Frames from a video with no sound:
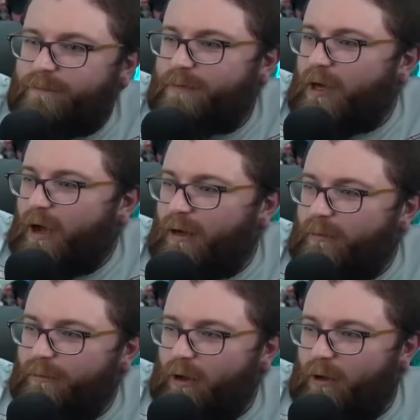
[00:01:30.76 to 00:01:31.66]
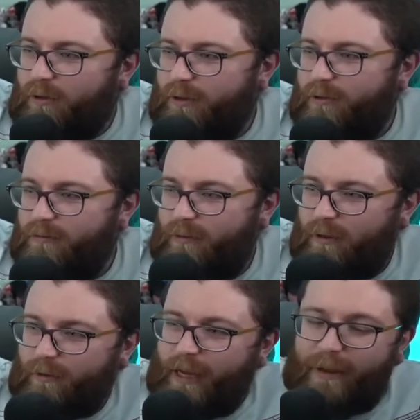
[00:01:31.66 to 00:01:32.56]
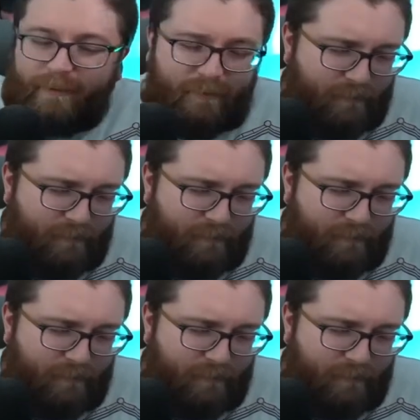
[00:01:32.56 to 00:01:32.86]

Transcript: cock and balls, okay?